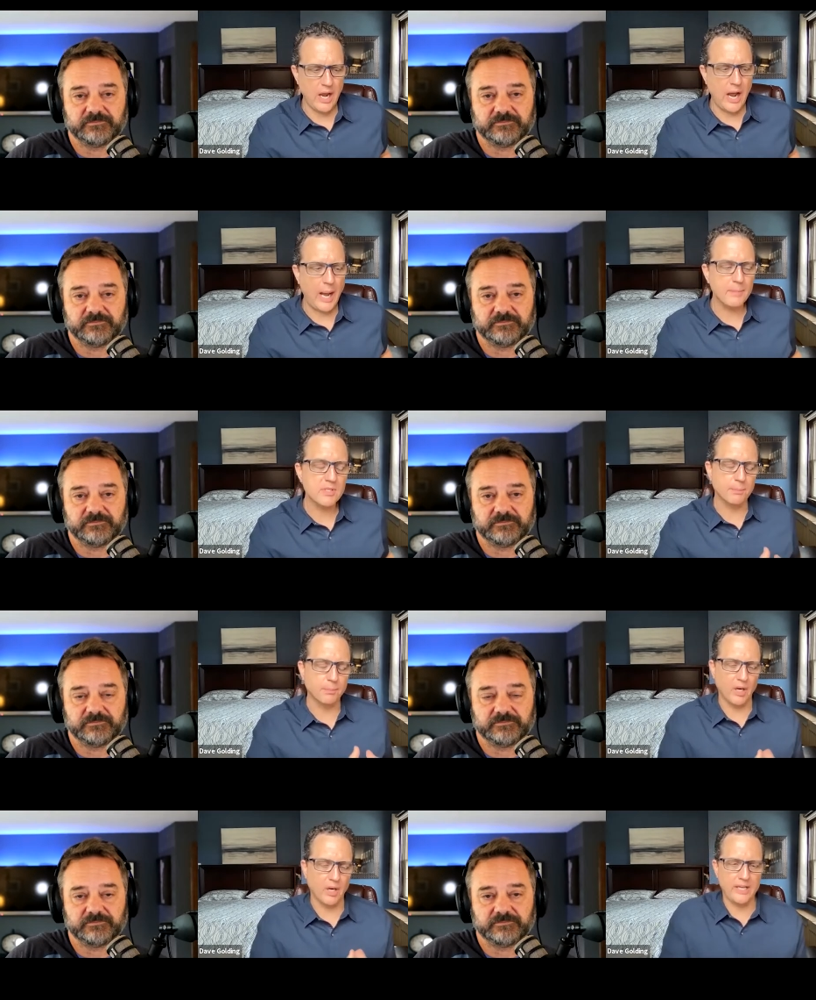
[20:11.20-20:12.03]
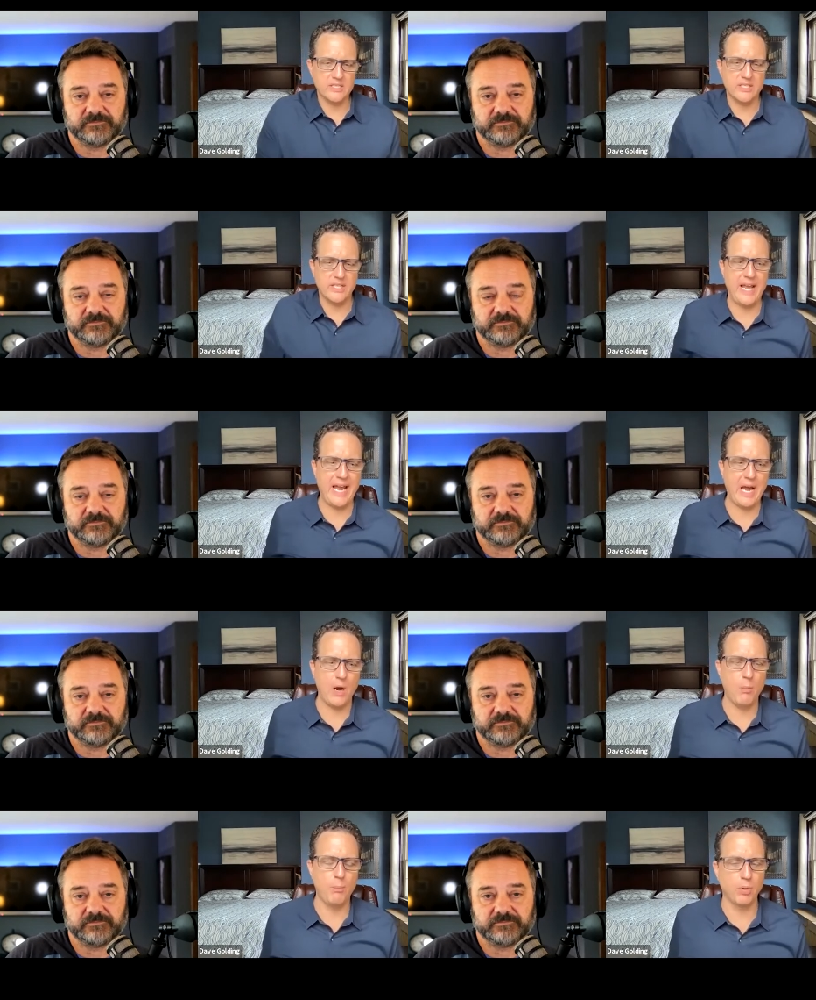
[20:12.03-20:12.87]
Speaker 1: I'm surprised at
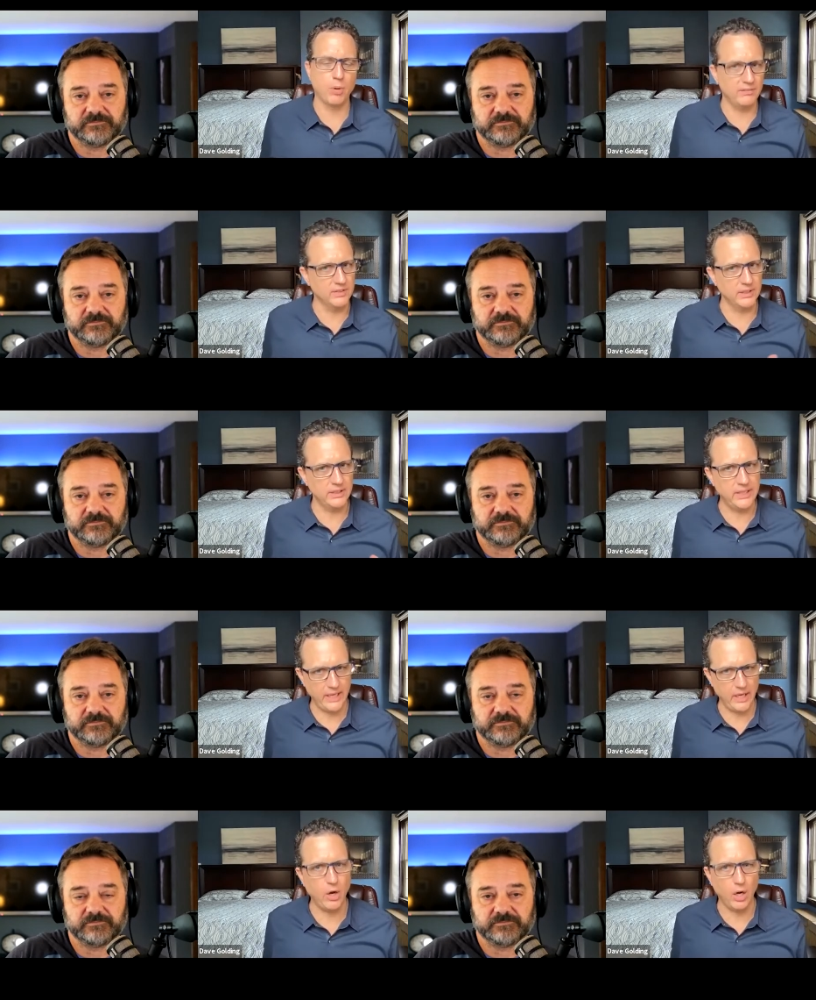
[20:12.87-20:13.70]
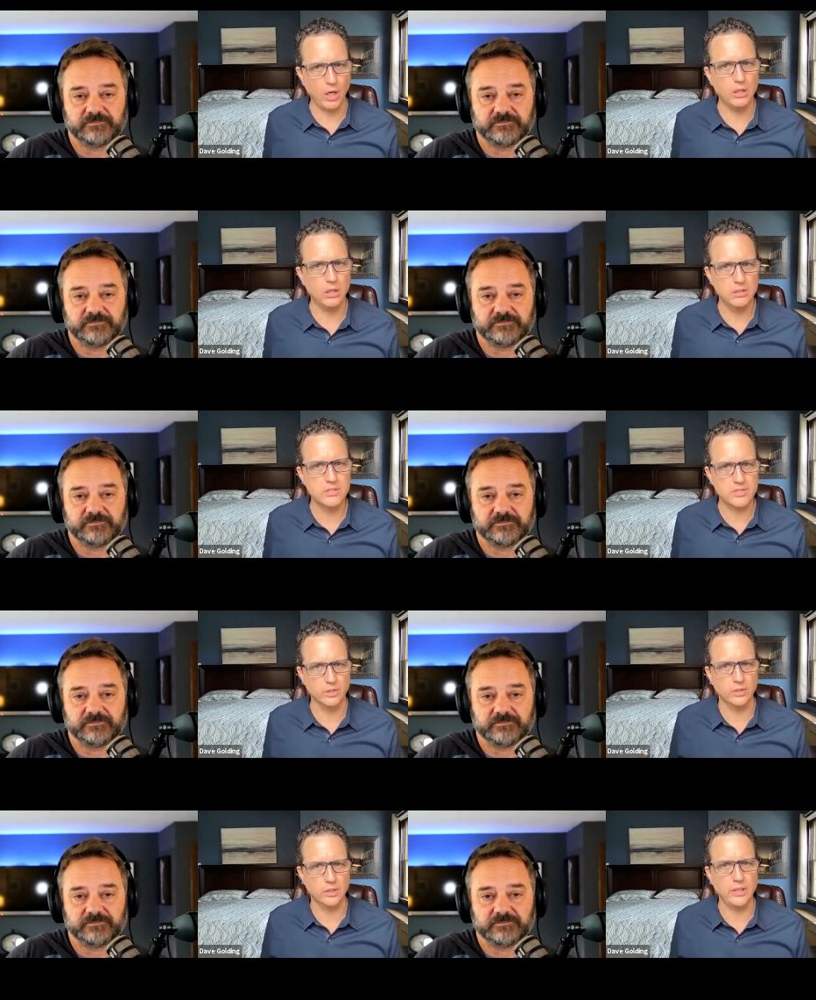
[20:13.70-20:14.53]
how prevalent they are.
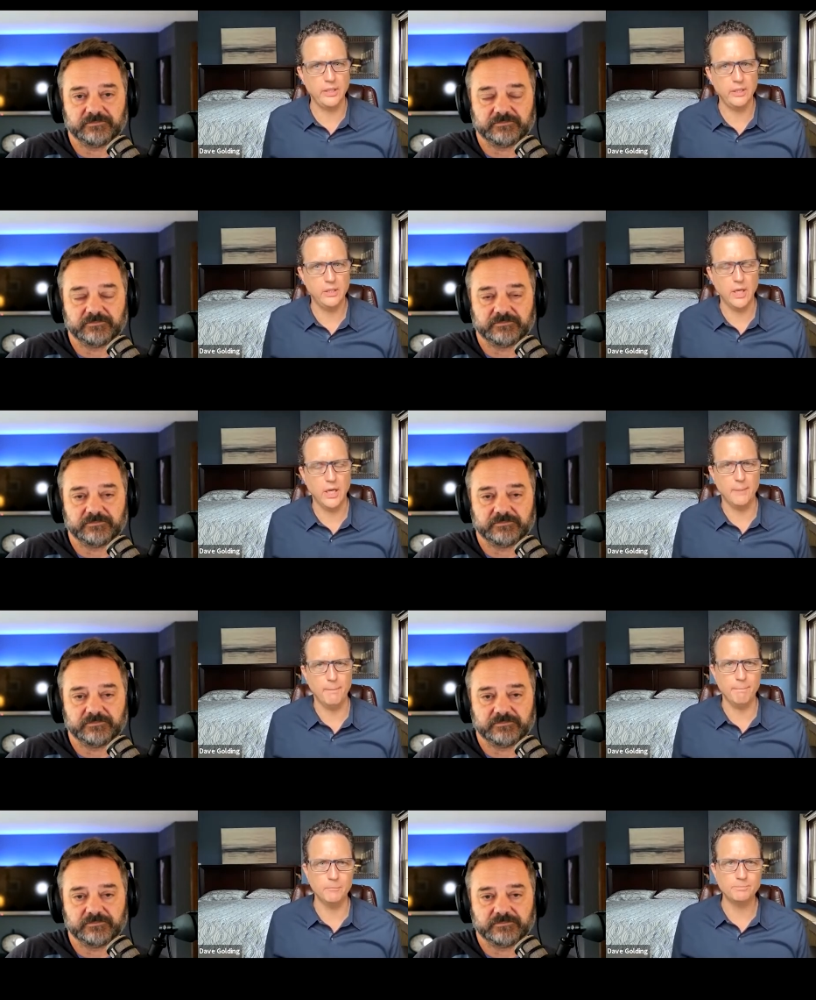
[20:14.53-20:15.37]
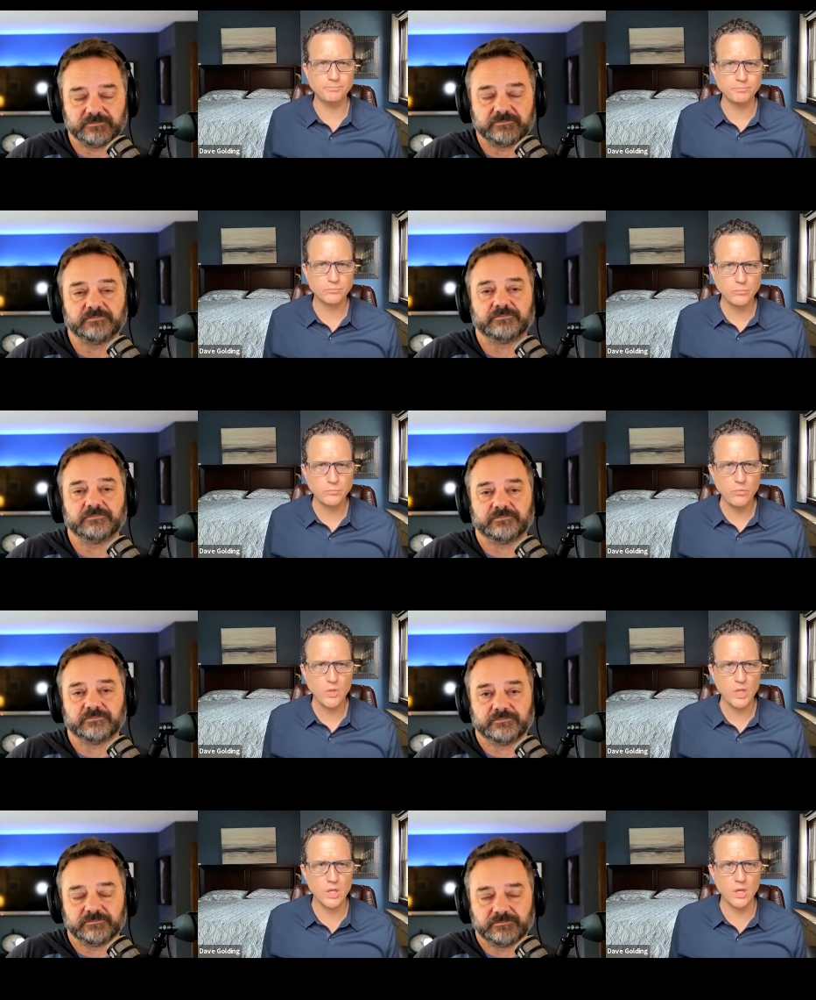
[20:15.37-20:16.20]
Certainly, um,
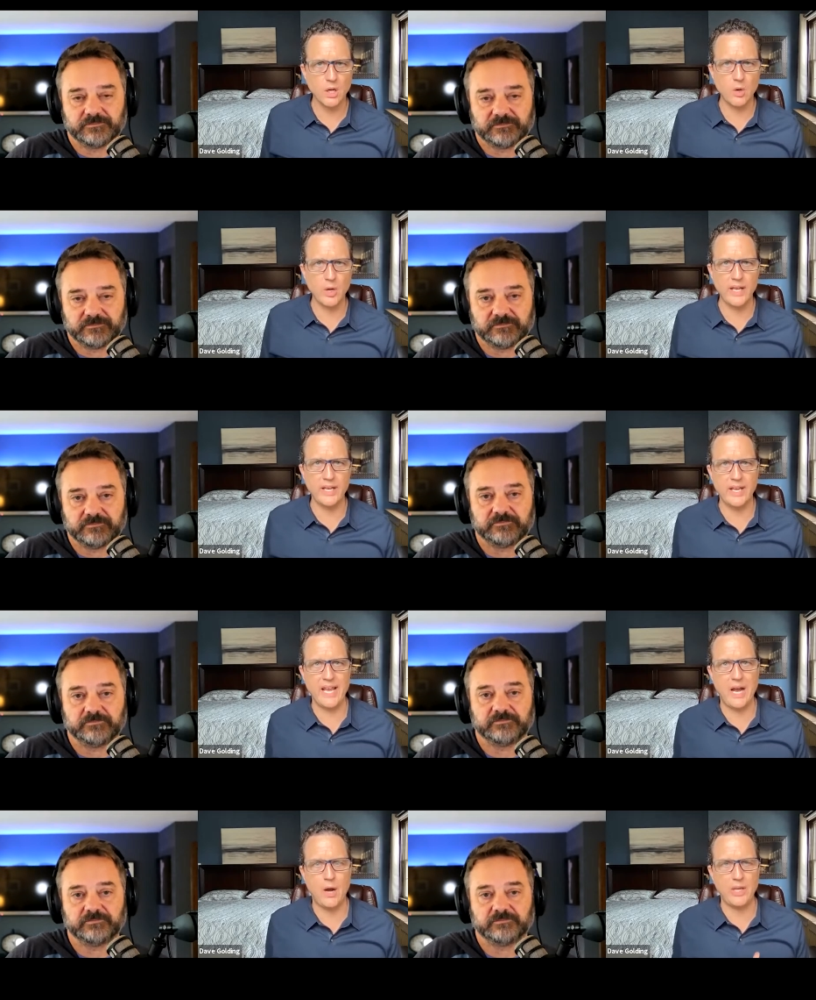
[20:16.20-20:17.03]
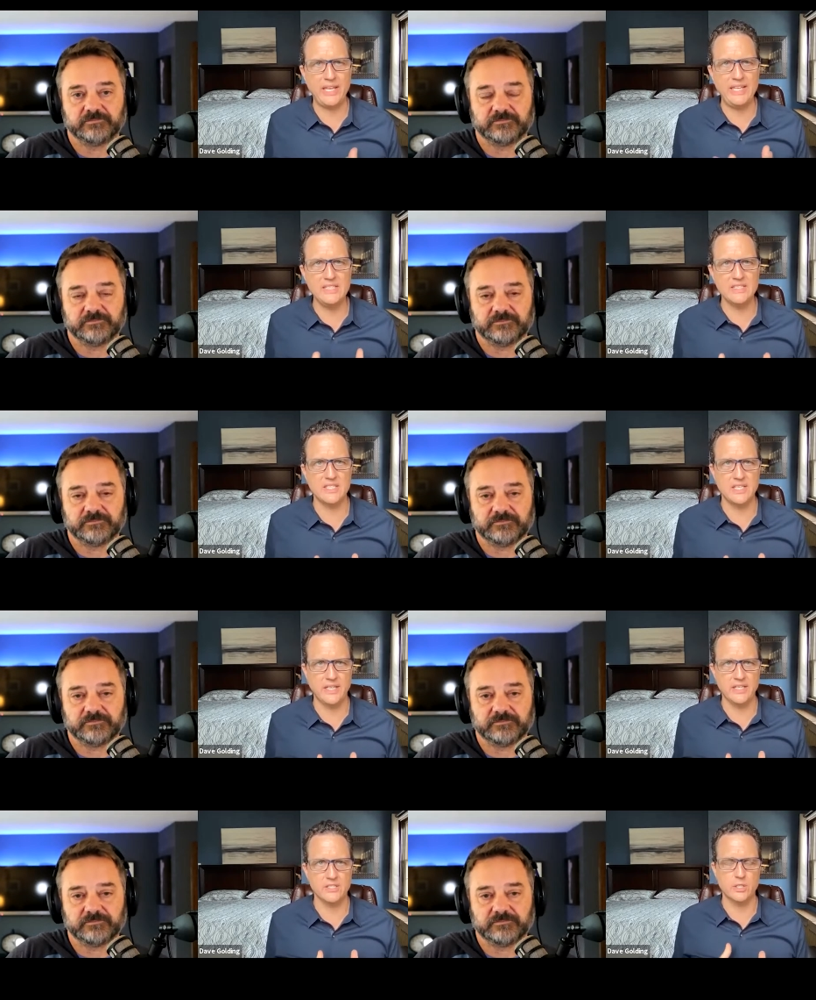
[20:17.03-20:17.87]
you know, and, and how easy it
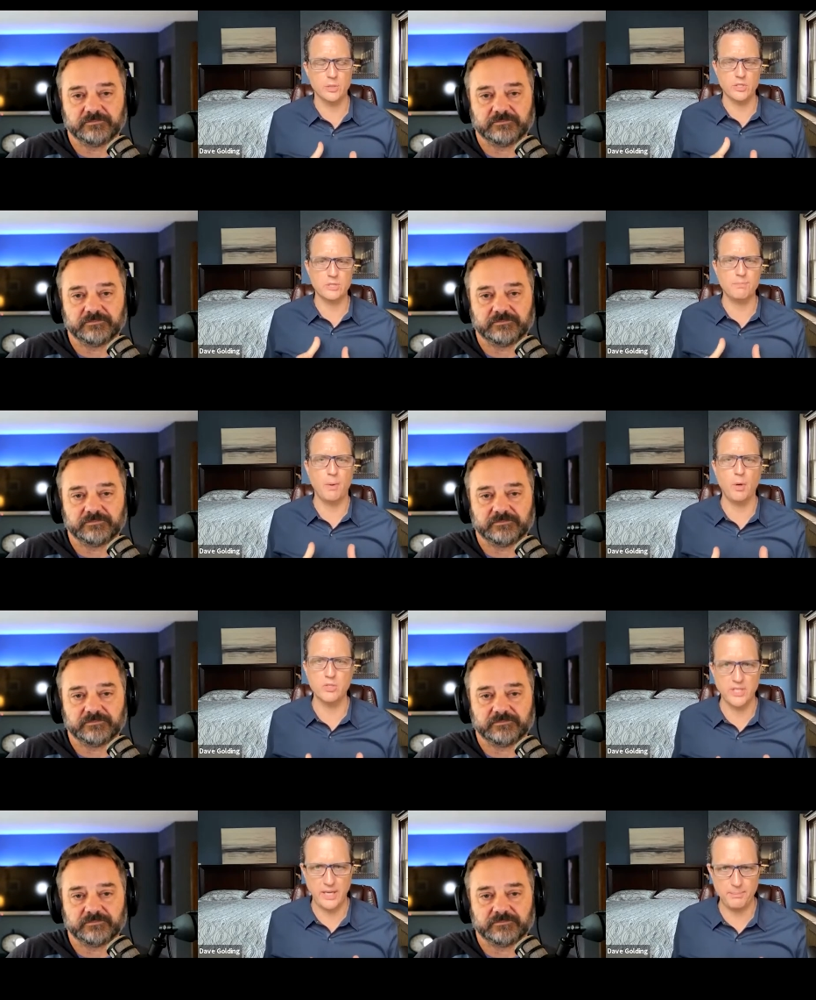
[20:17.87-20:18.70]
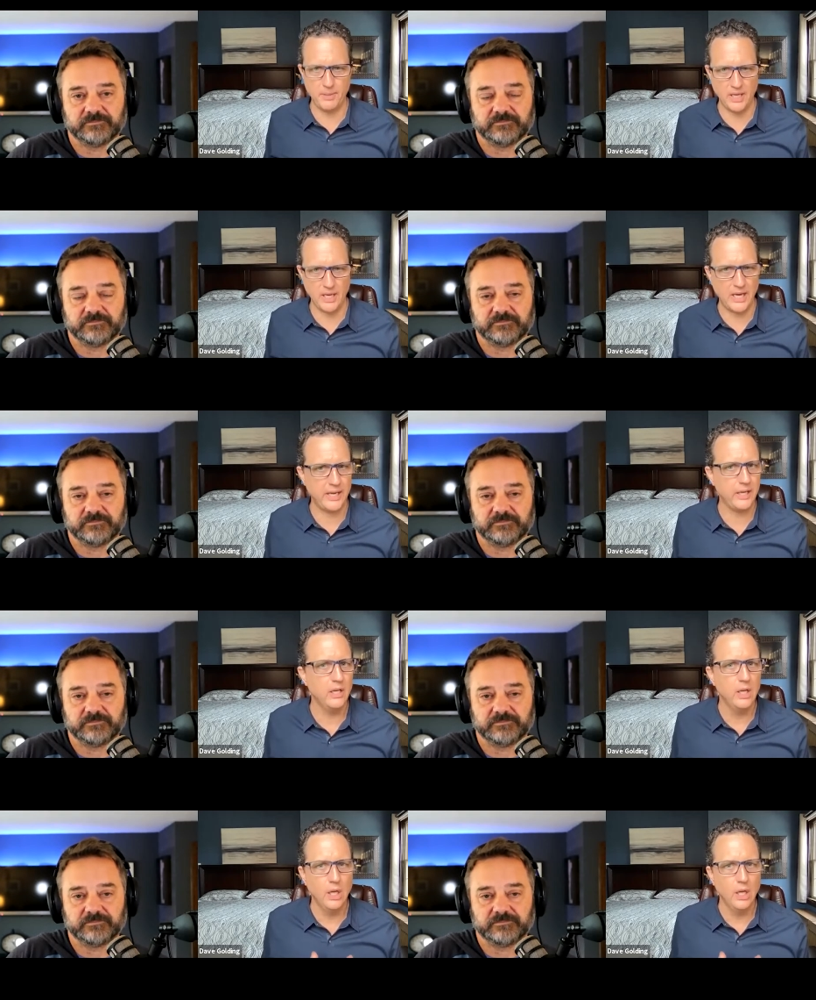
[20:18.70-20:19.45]
is to expose an API